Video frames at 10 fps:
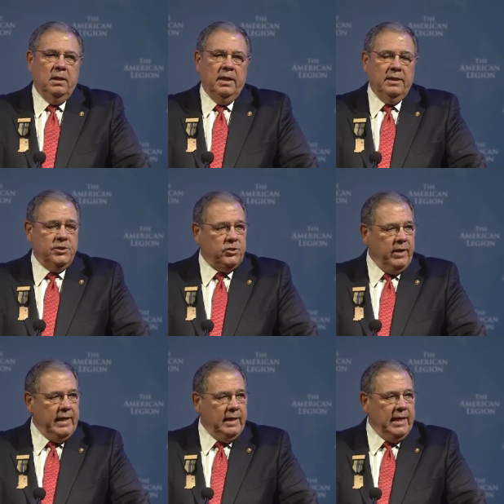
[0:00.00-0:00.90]
In this
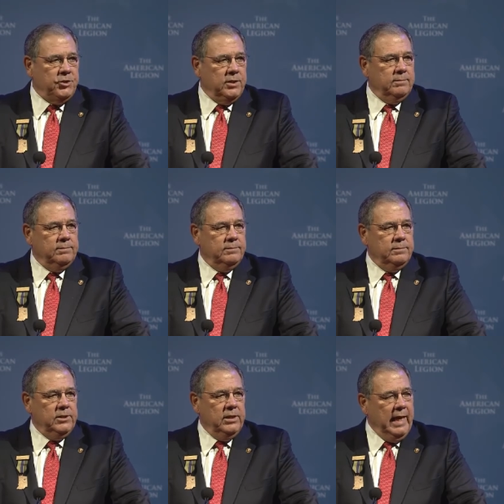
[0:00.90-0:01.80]
great nation,
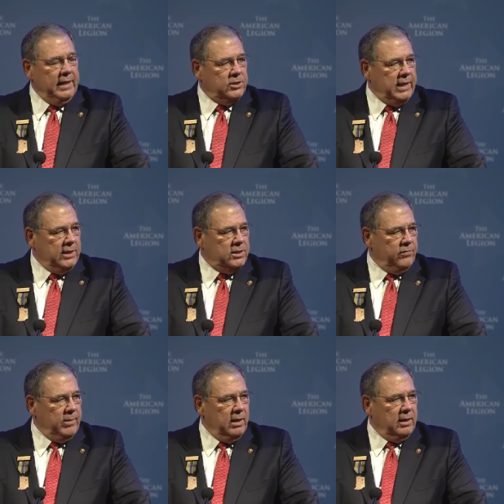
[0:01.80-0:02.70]
the United States of
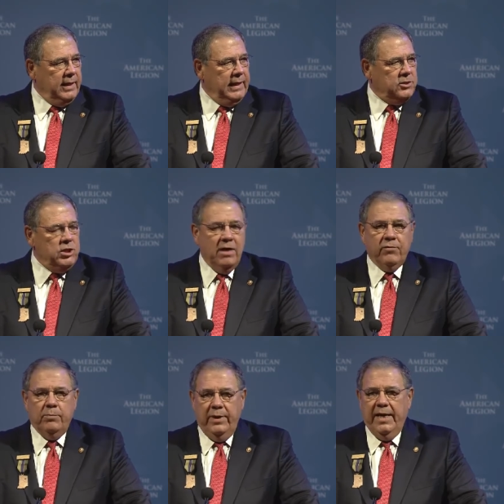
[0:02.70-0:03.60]
America, it has
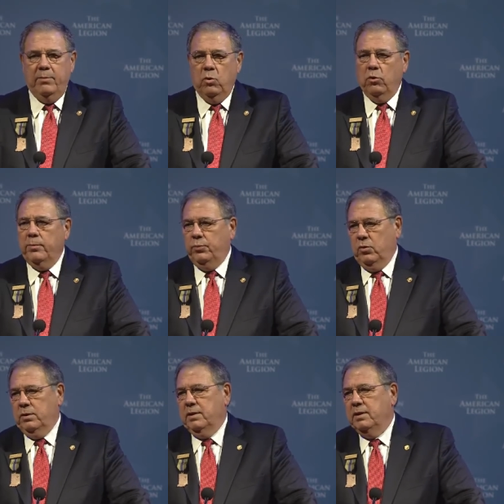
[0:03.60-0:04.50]
never been more
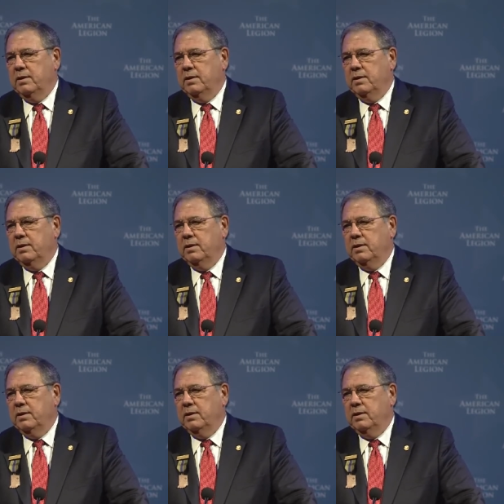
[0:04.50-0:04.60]
important